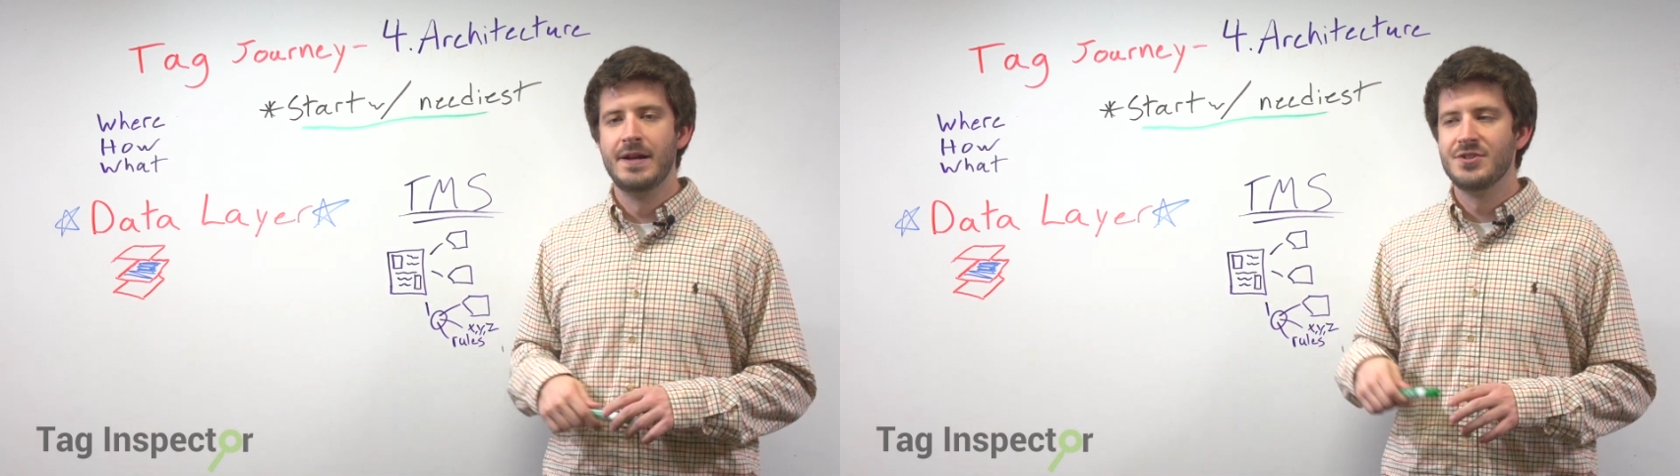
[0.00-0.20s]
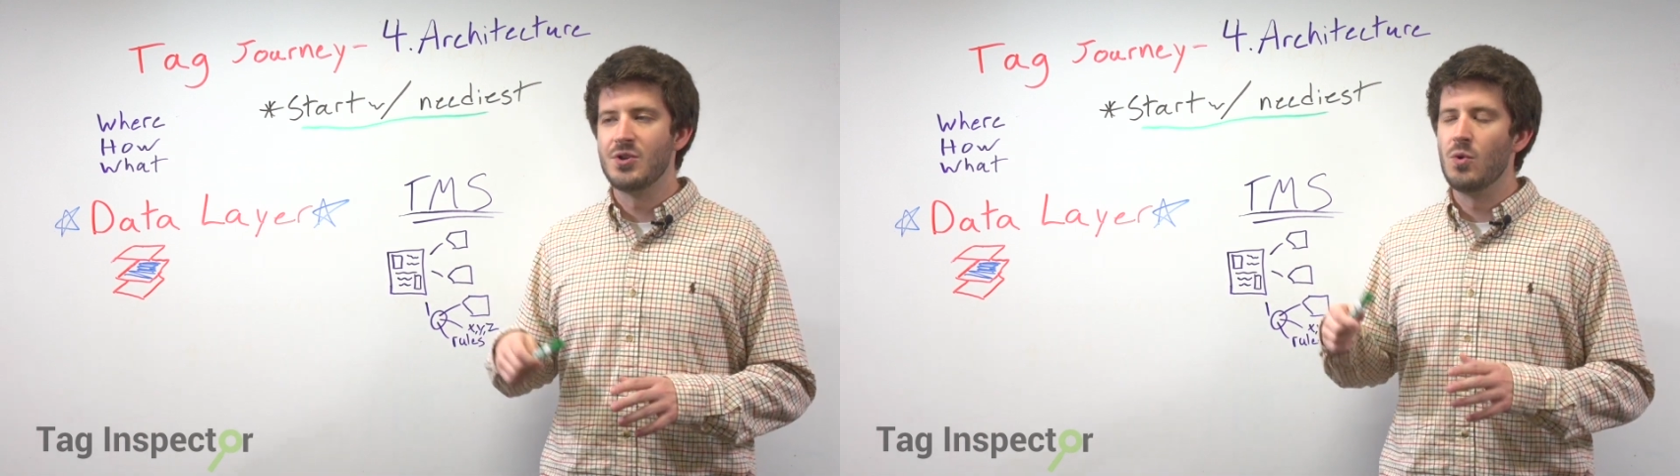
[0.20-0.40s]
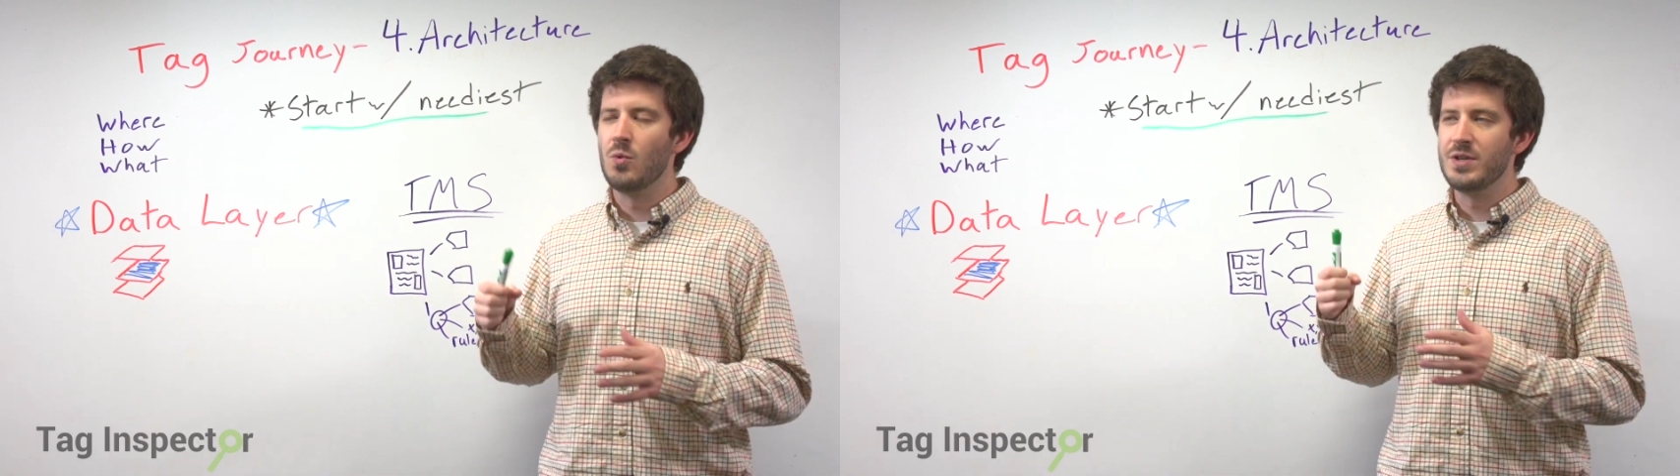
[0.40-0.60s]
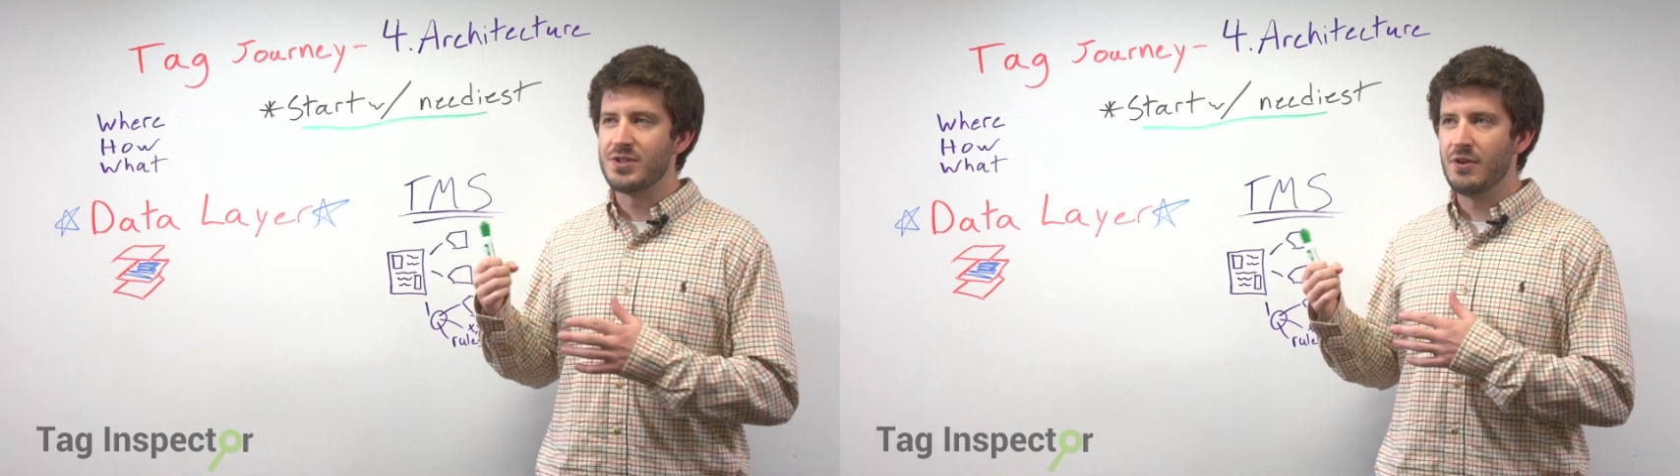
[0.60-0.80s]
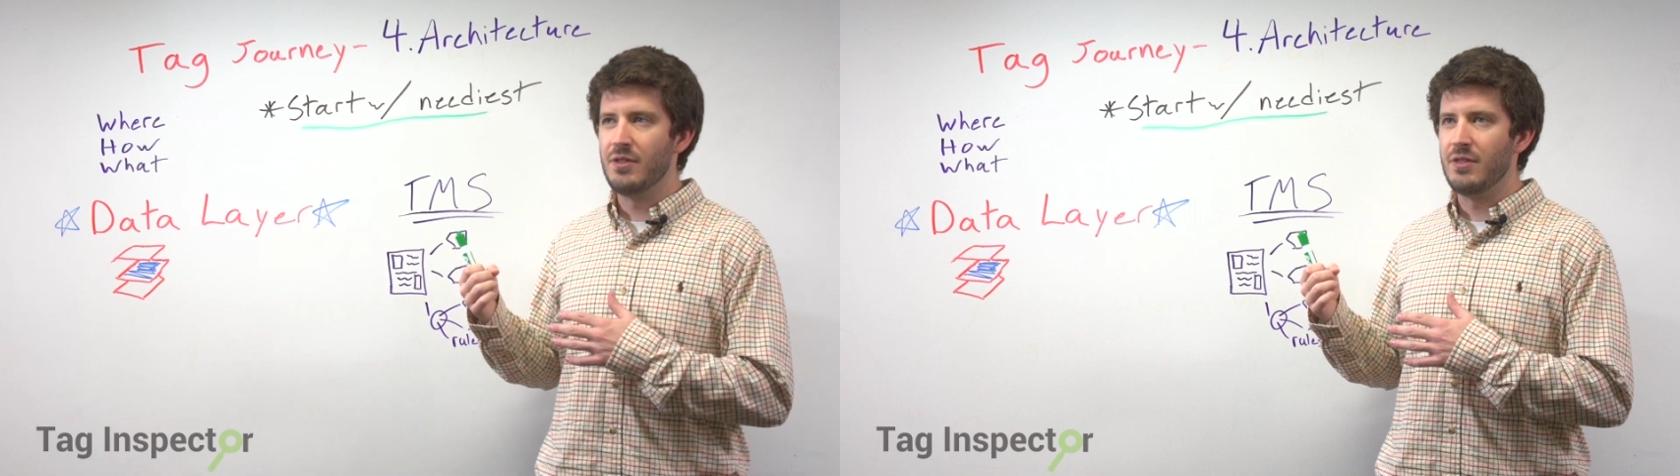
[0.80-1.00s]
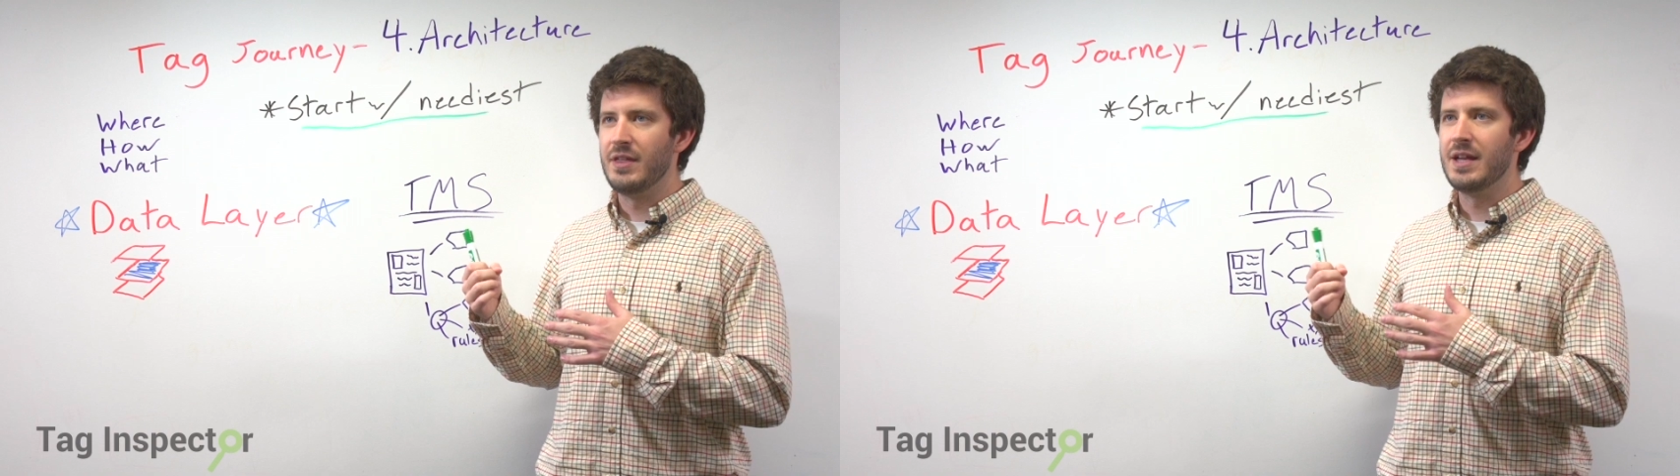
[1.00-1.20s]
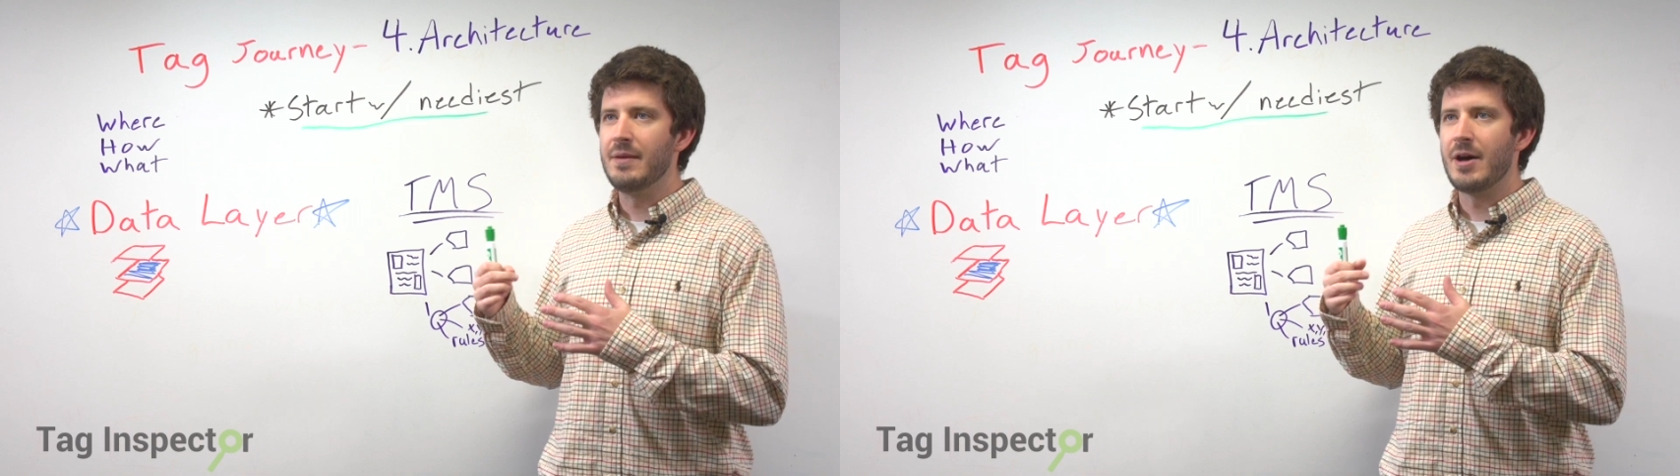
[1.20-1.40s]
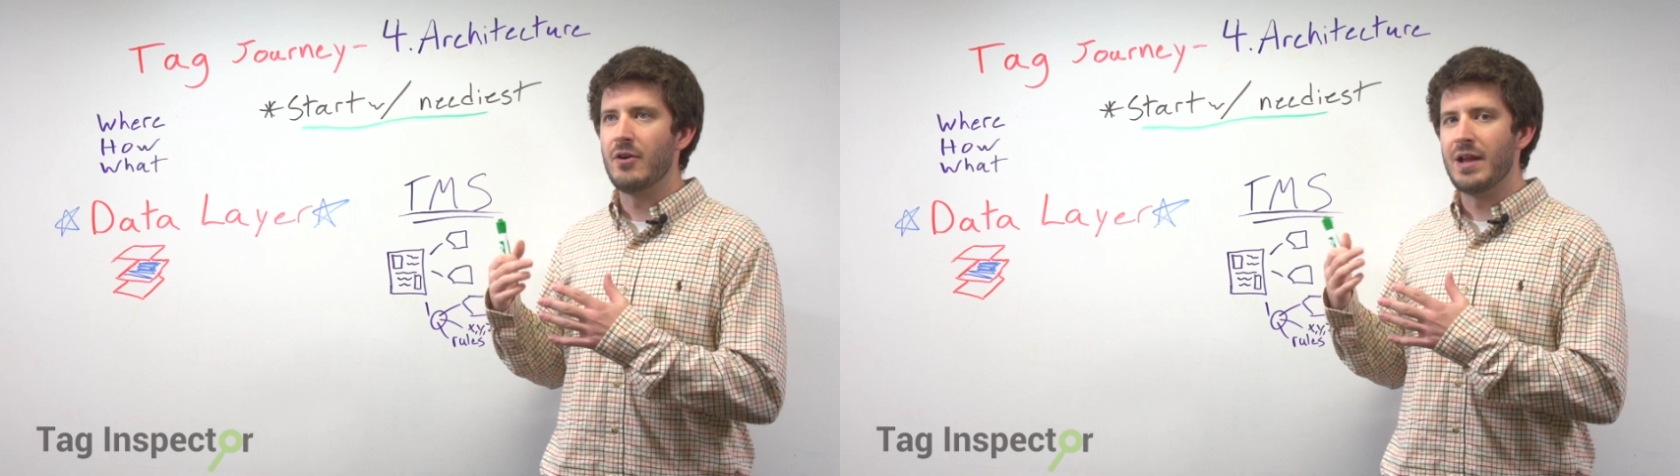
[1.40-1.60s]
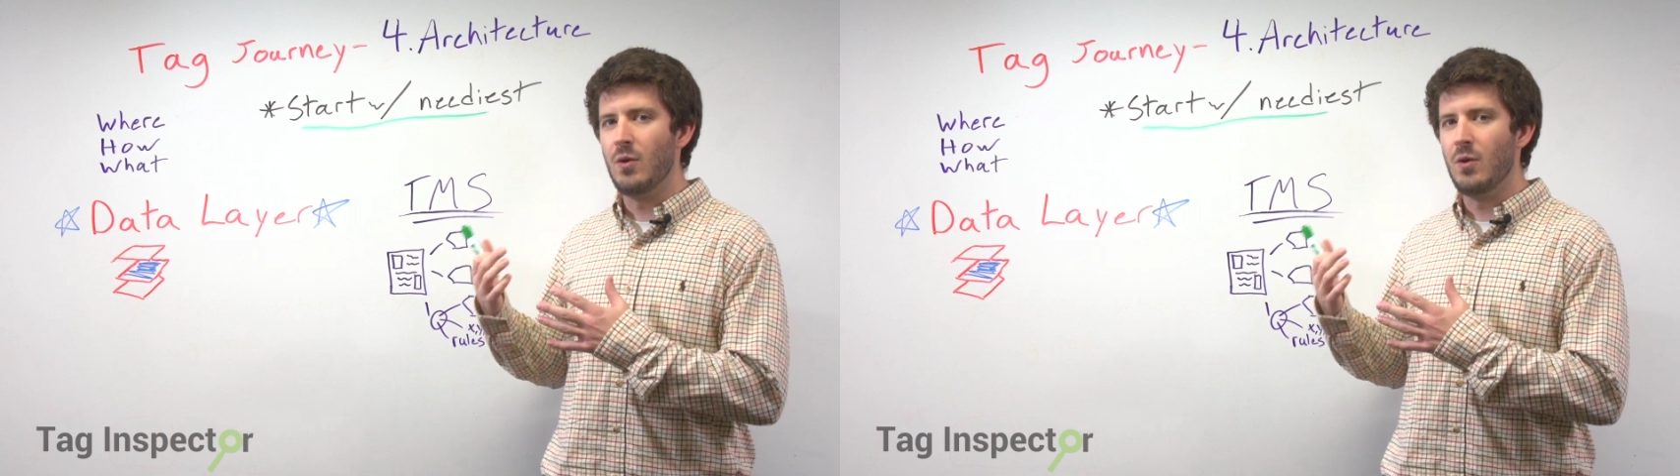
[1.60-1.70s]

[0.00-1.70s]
So we start thinking about, okay,